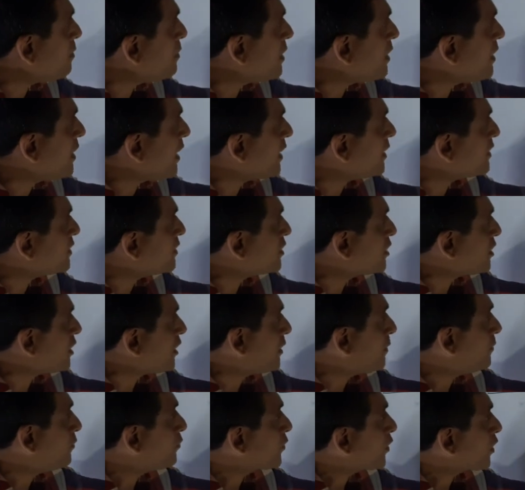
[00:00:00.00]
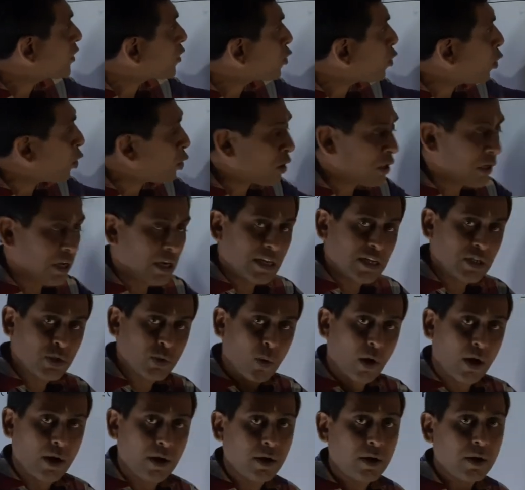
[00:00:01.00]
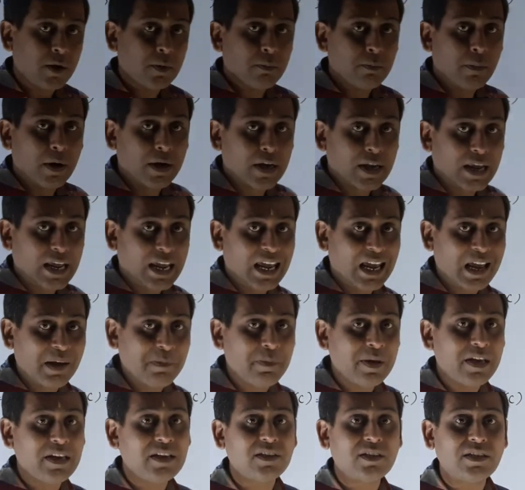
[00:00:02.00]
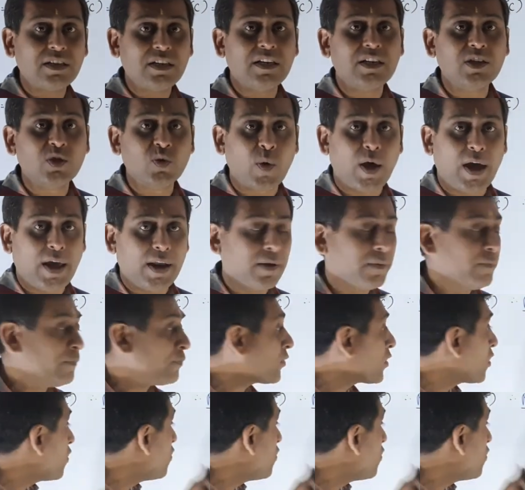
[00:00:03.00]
B and C. Total is 1, but A, B, C is where?